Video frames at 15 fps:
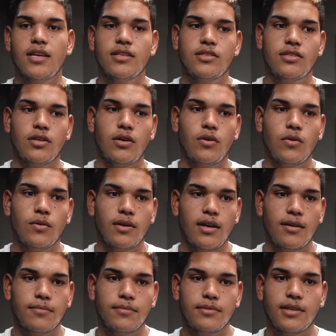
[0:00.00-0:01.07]
So
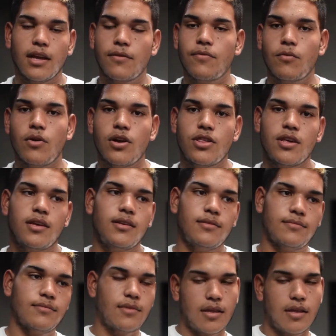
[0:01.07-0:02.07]
thank you for watching.